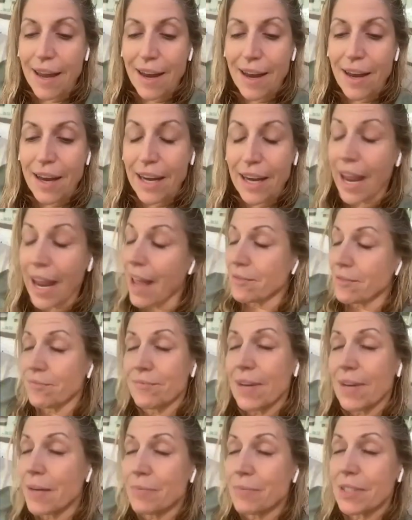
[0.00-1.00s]
again,
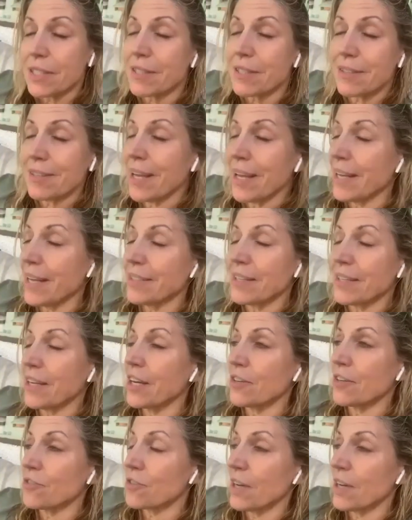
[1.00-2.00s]
I just can't tell
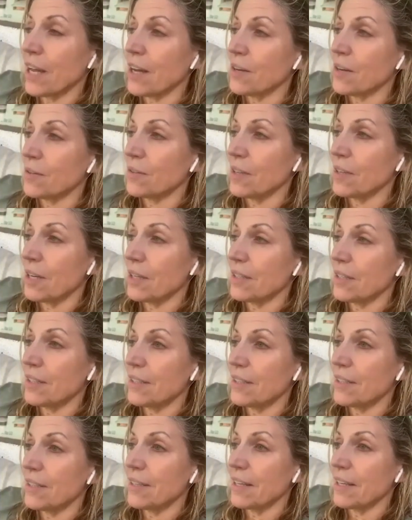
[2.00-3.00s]
you how
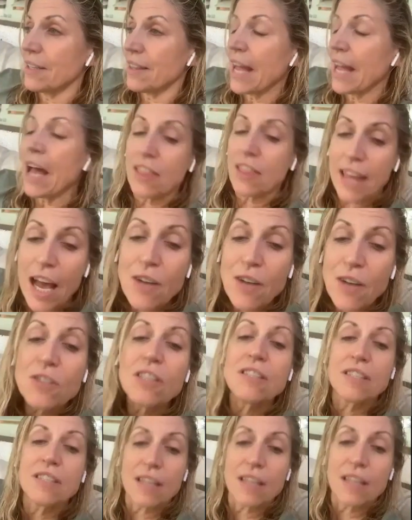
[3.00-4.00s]

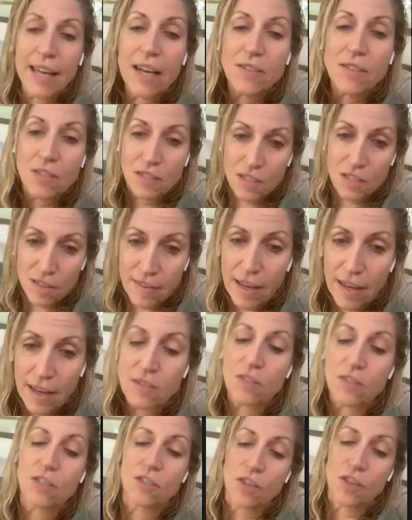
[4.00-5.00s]
thousands and thousands and
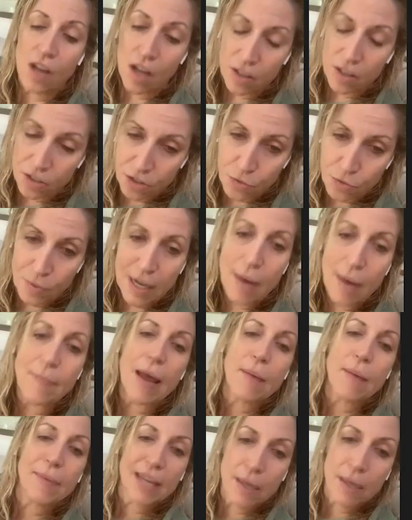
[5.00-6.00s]
thousands of dollars when I'm
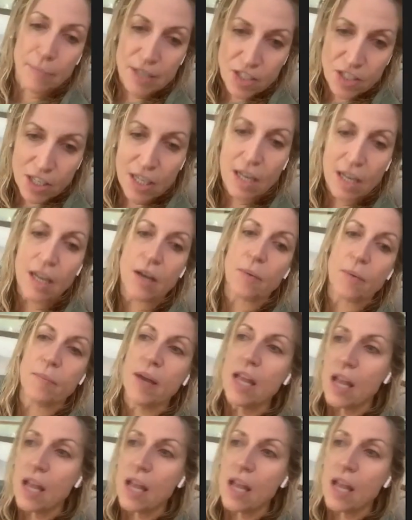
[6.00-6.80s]
not making much income